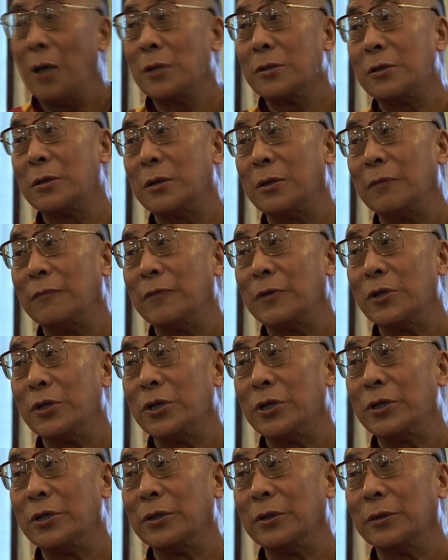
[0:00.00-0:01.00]
our last
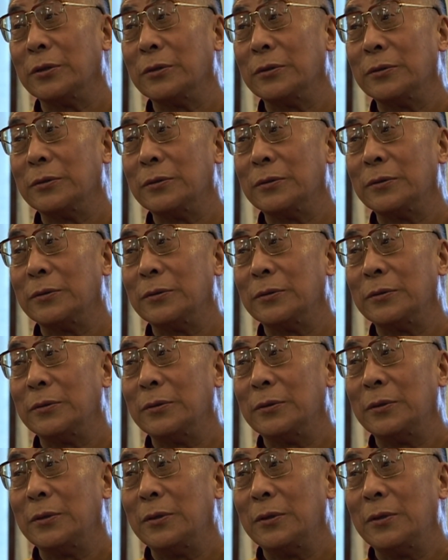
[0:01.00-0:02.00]
conversation,
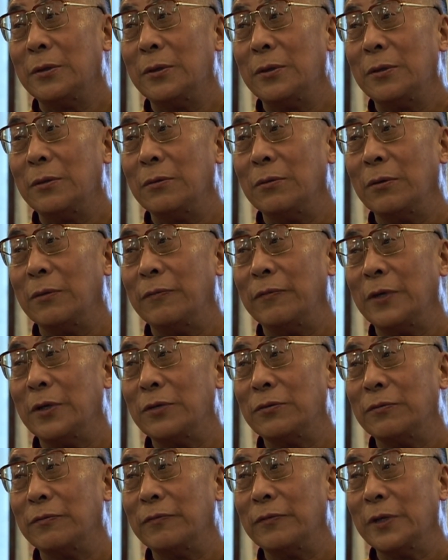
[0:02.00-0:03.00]
not
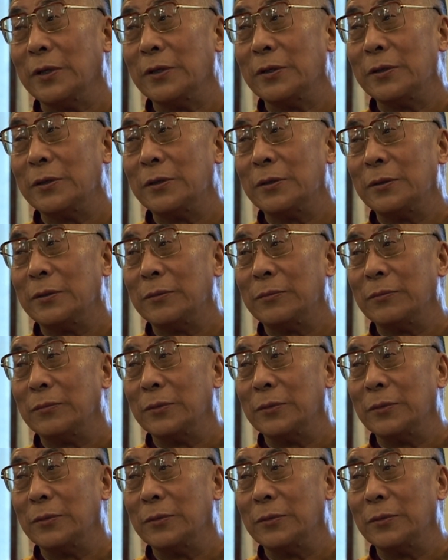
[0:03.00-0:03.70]
face to face,